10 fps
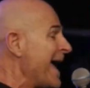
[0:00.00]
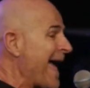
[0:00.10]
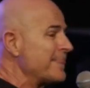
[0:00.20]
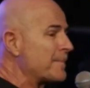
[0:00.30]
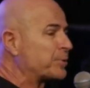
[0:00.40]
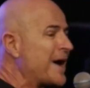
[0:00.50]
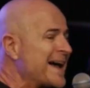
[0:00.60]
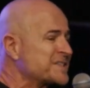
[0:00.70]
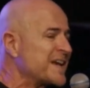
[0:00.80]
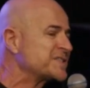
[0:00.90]
and the
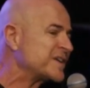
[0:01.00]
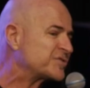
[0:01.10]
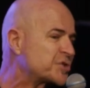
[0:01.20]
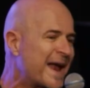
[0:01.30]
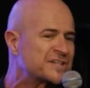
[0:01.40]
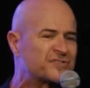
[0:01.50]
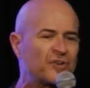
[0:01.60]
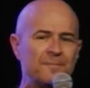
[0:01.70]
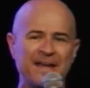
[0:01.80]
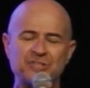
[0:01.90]
process of
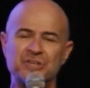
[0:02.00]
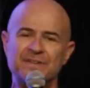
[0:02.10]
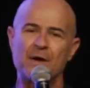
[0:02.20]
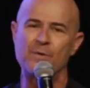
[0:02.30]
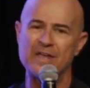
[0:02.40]
transformation that